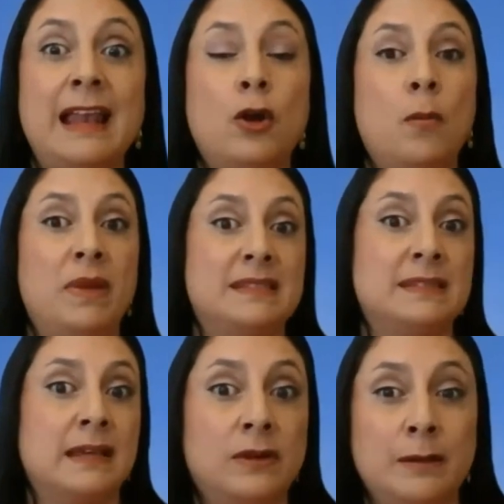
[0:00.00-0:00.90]
States
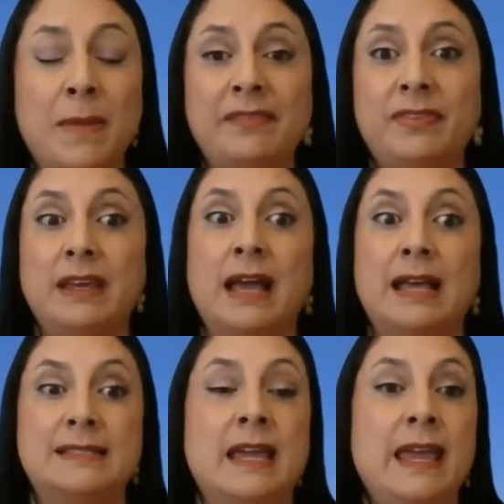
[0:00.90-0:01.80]
get together
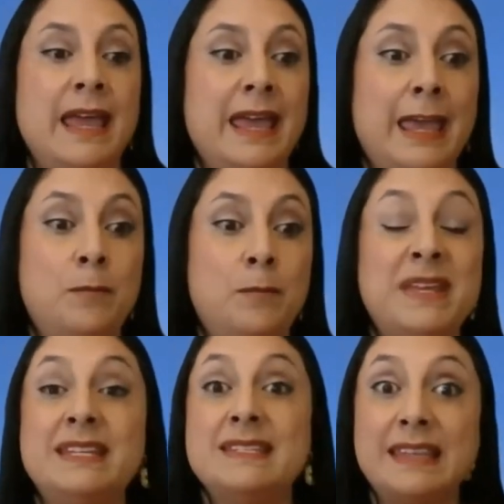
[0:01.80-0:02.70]
through
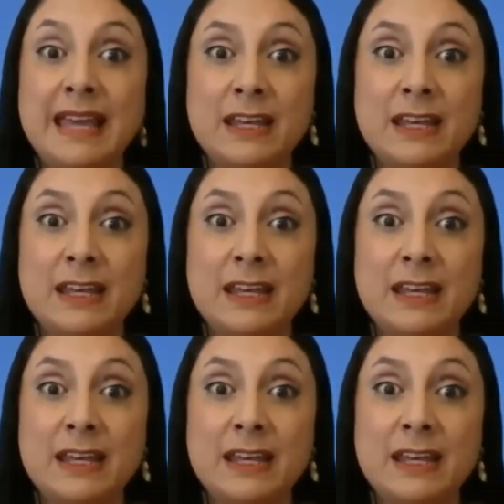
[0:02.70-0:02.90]
roundtables,